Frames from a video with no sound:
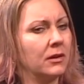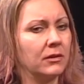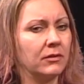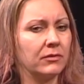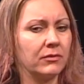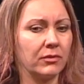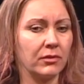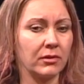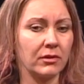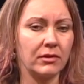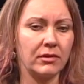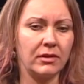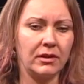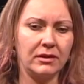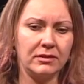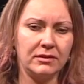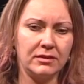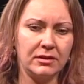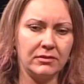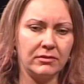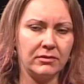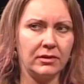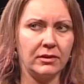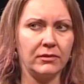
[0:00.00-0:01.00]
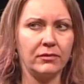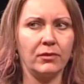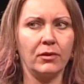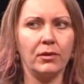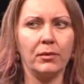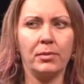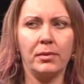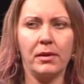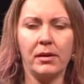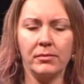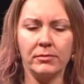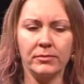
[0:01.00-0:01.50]
for creativity, for
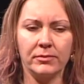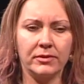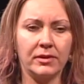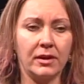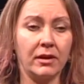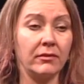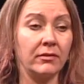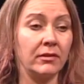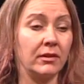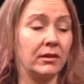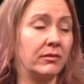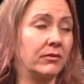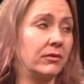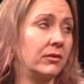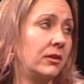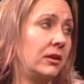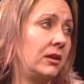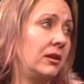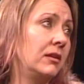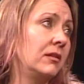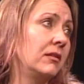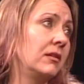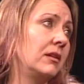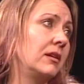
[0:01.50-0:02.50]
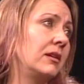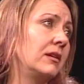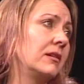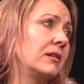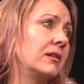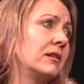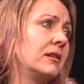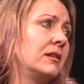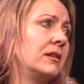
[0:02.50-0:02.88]
problem solving, and for healing.